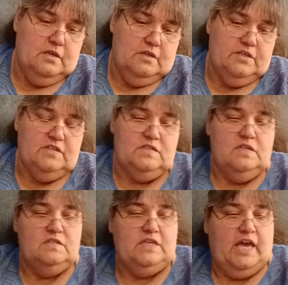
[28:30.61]
this
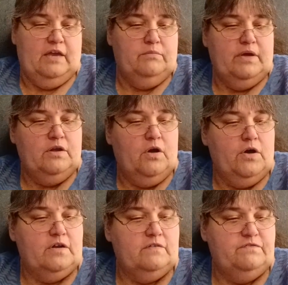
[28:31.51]
is a Red
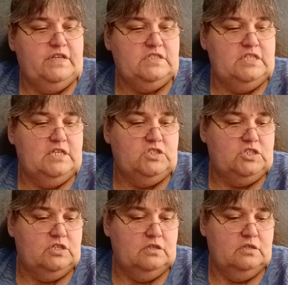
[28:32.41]
Heart
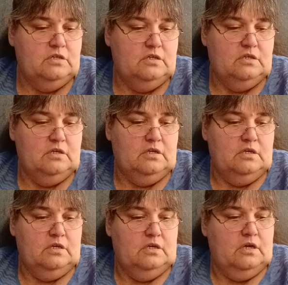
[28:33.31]
vintage
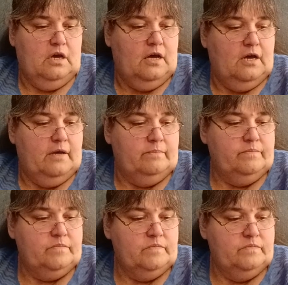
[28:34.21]

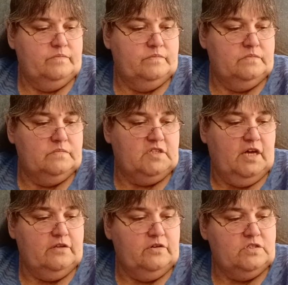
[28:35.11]

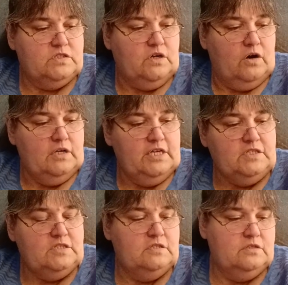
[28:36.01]
color
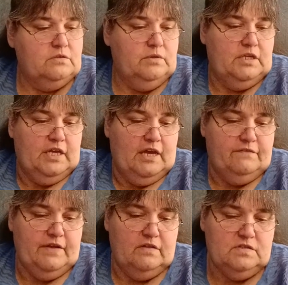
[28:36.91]
Scarlet,
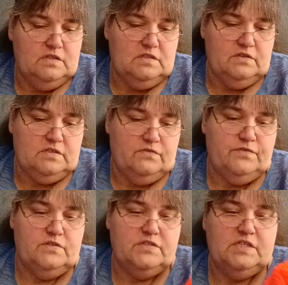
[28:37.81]
3.5 ounces. It's a
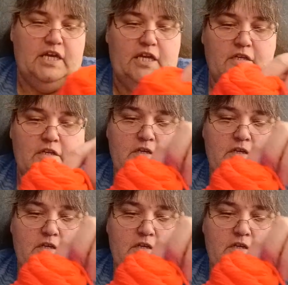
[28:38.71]
full skein.